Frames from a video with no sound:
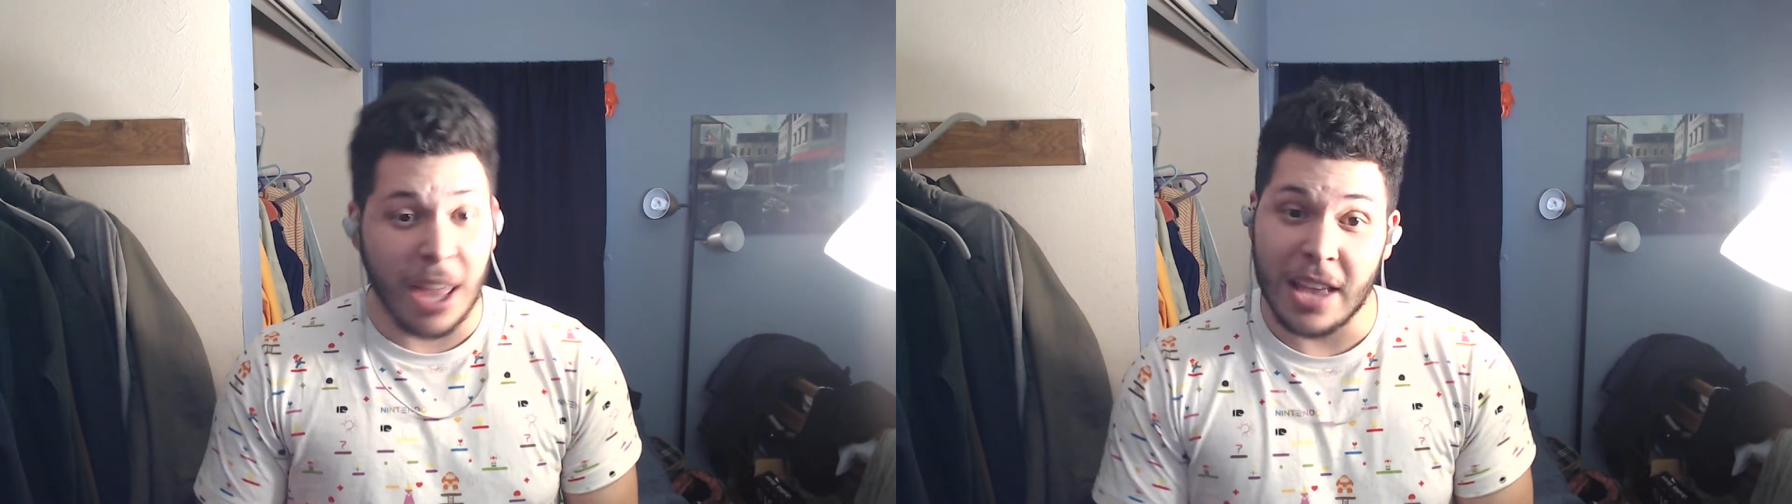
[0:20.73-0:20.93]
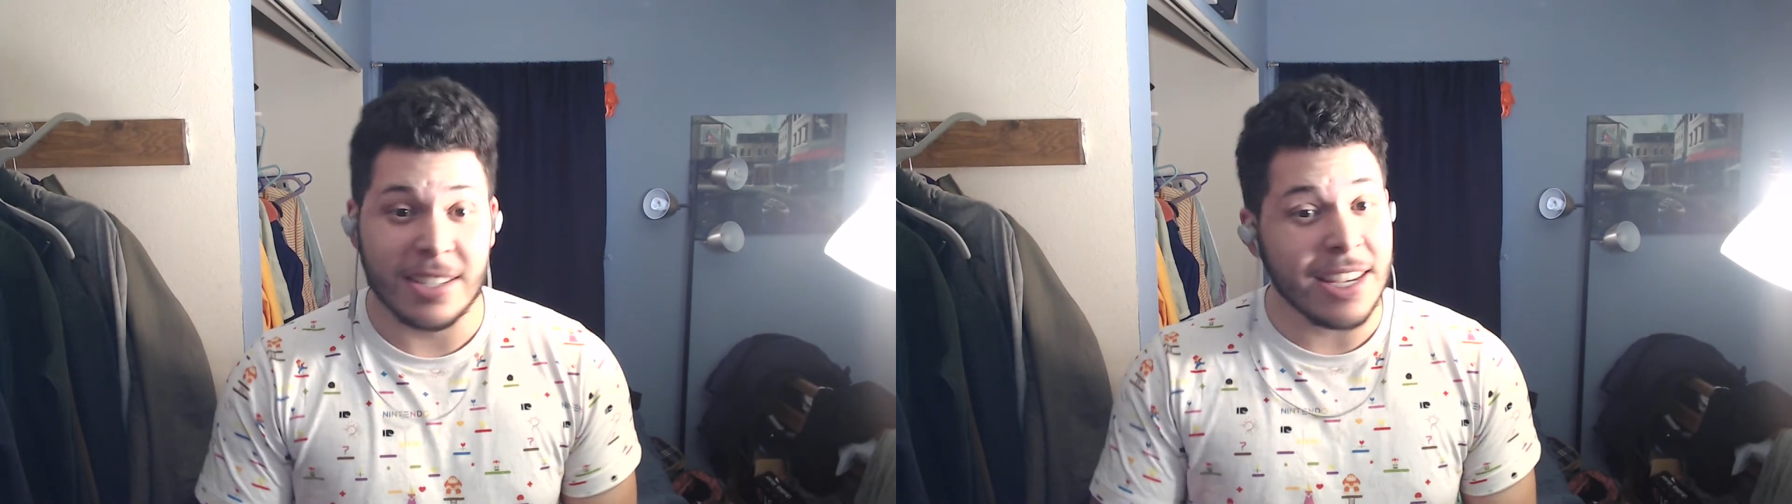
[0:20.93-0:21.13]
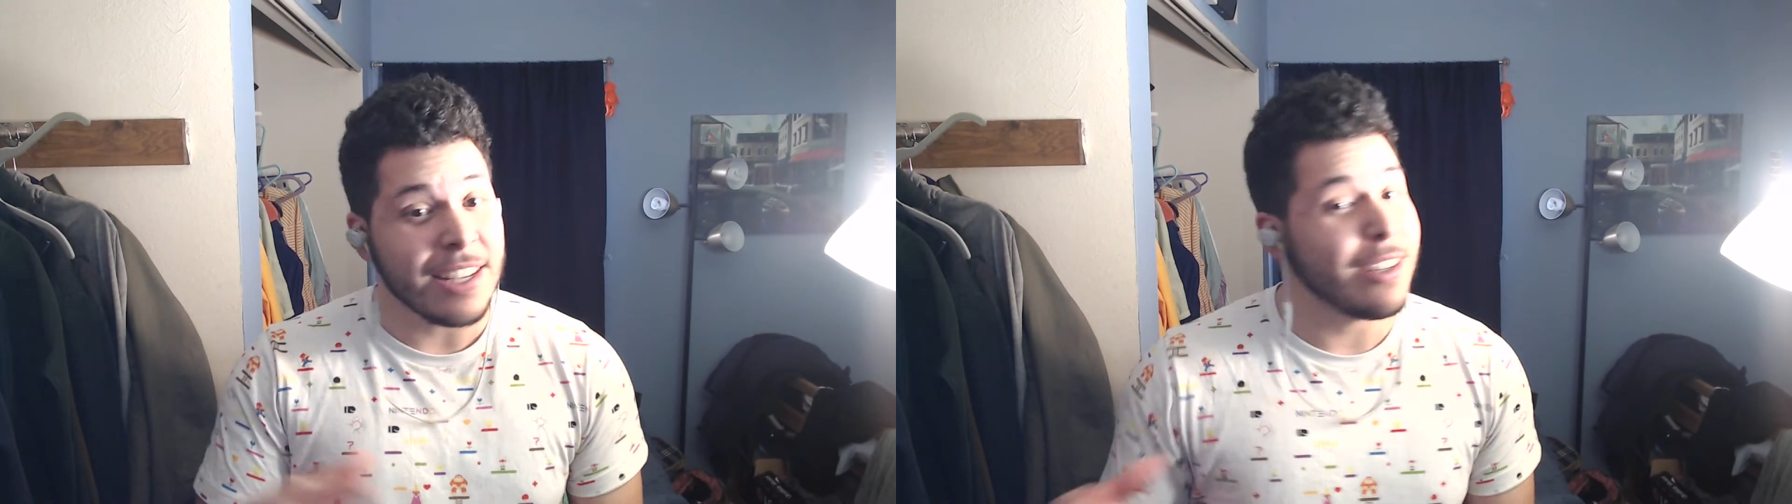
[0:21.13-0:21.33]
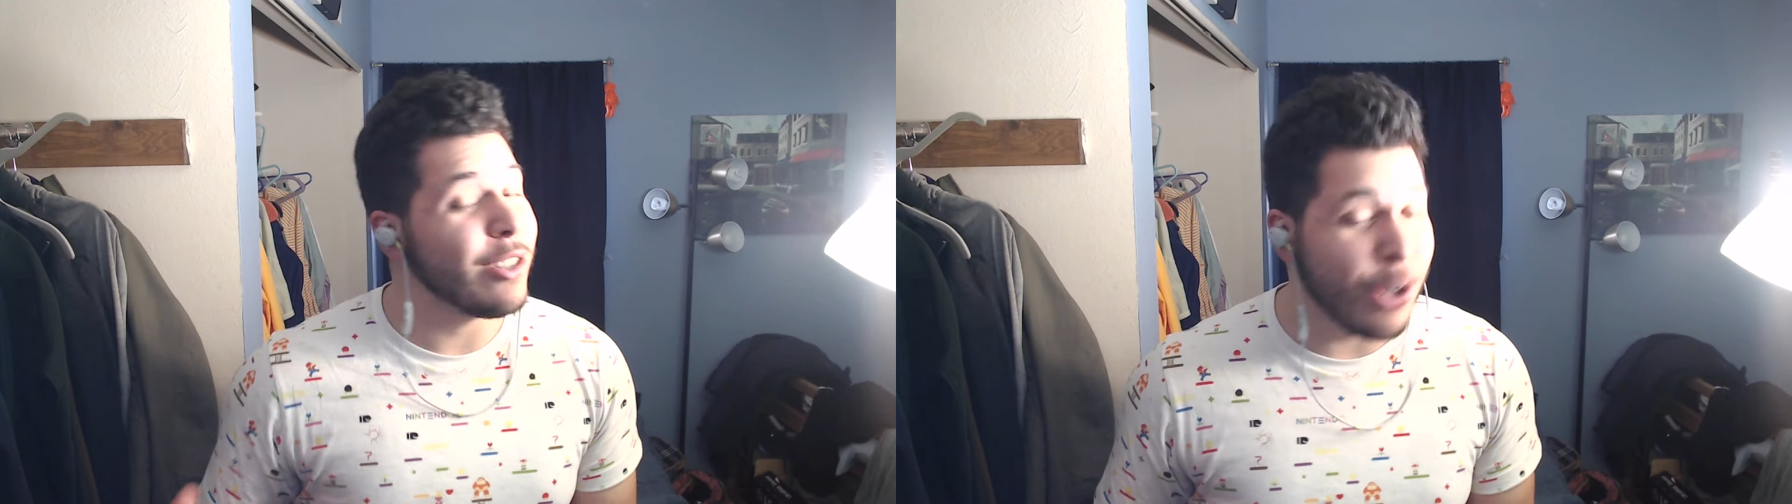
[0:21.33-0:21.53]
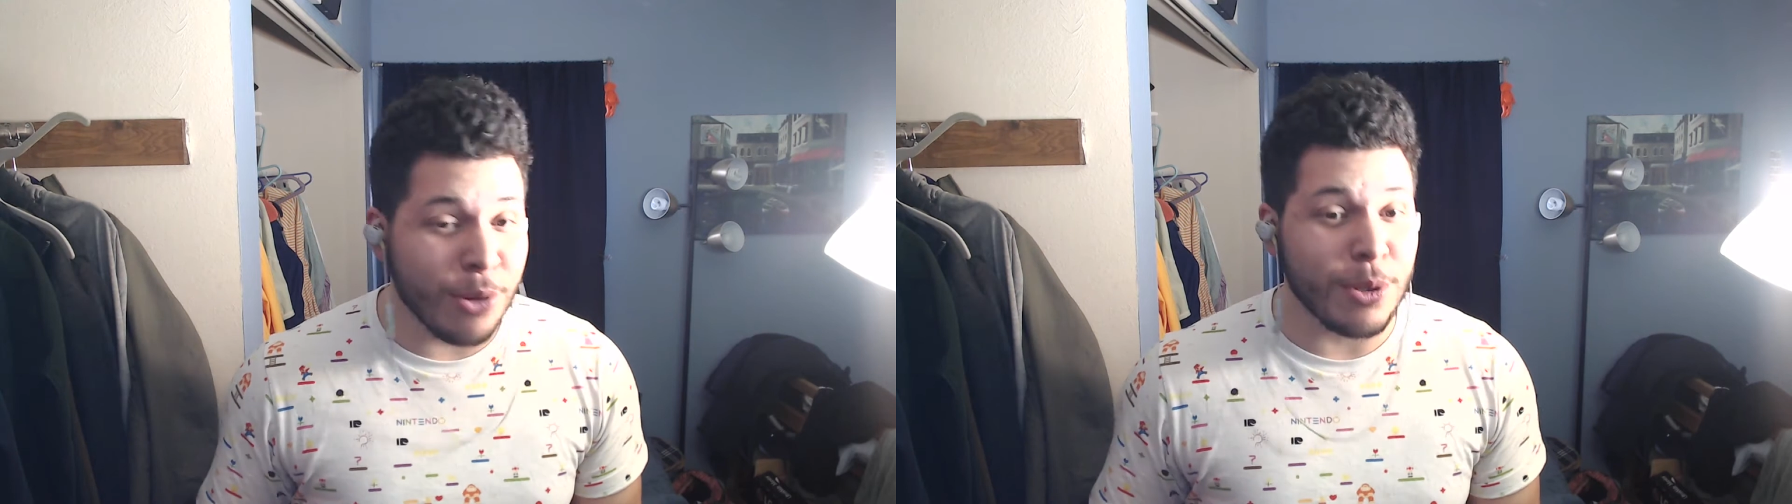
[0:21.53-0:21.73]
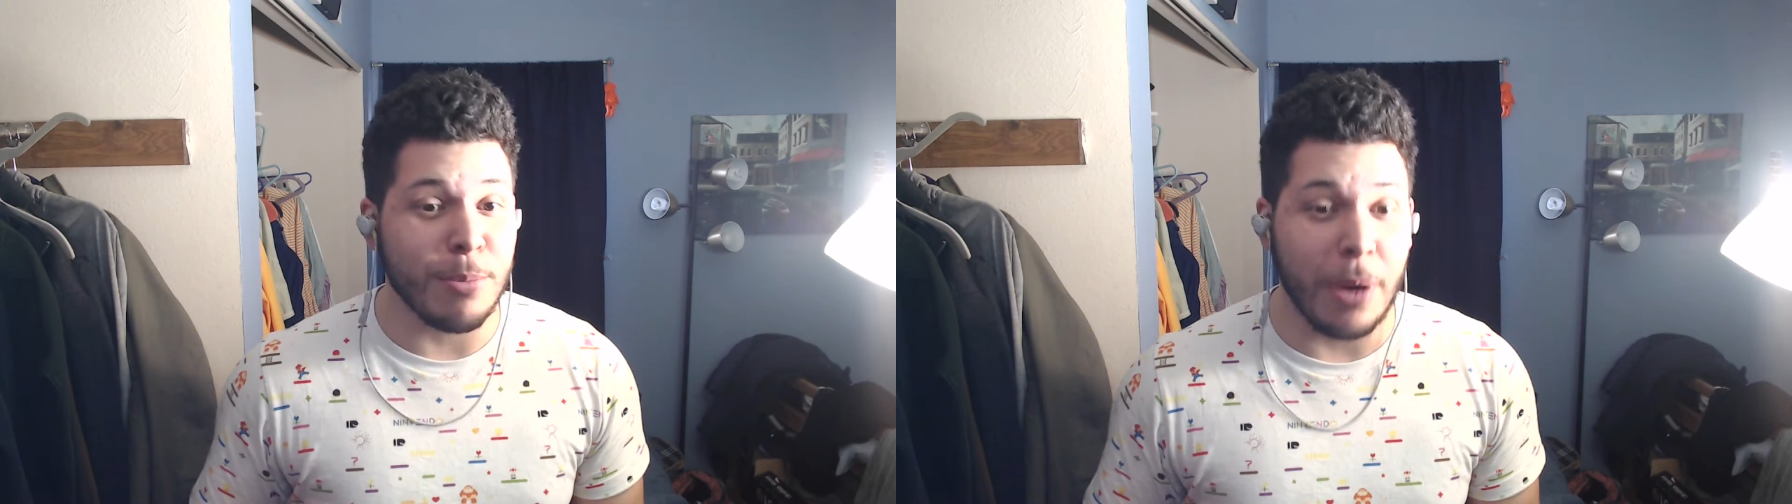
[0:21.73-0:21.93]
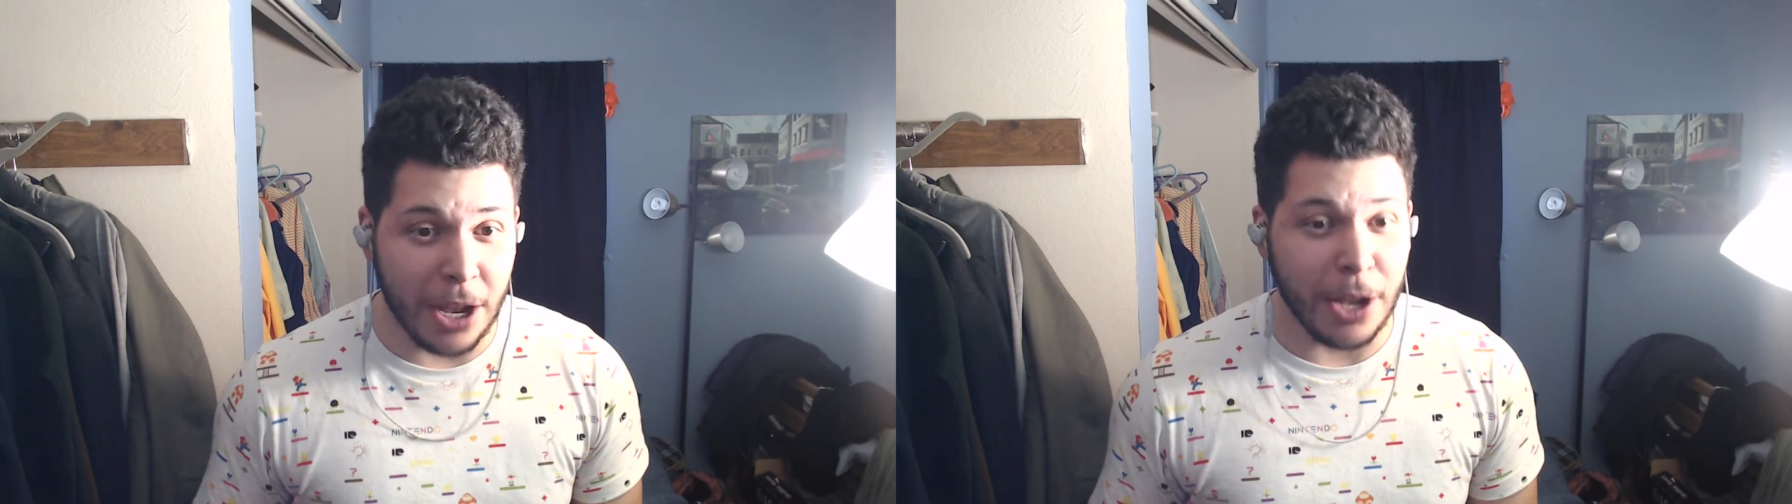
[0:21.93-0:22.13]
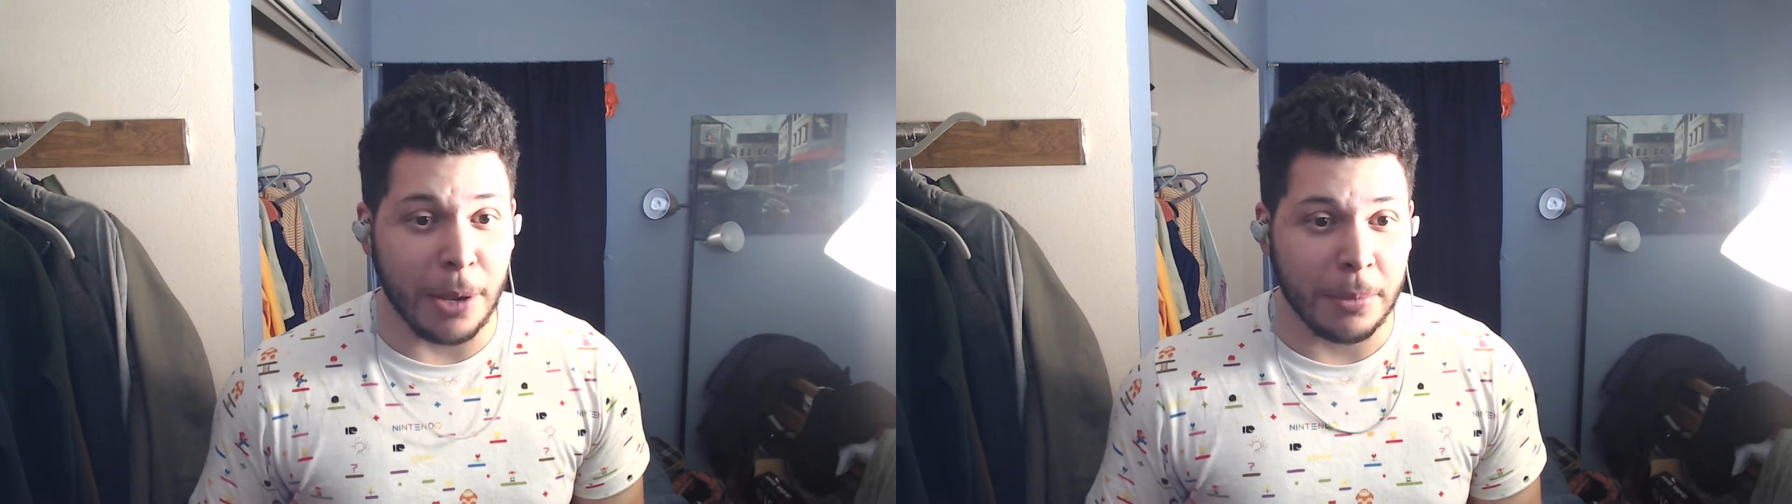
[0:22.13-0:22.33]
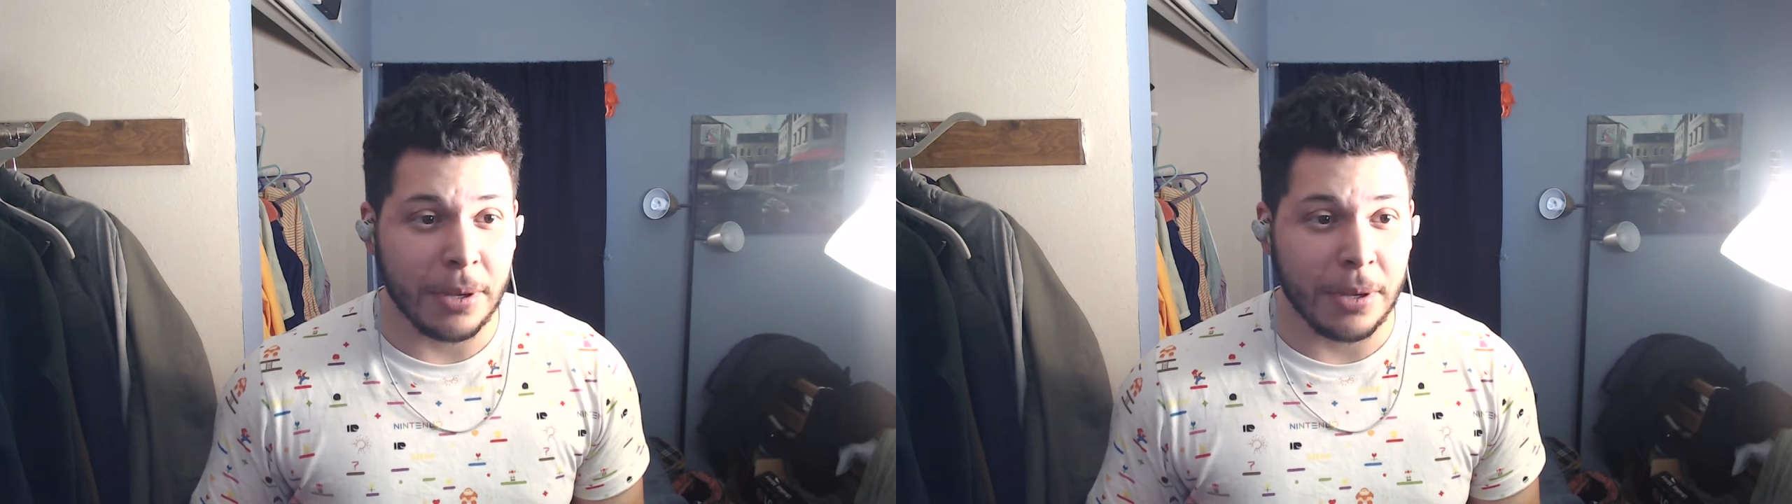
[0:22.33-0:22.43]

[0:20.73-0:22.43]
Season 2 was bomb.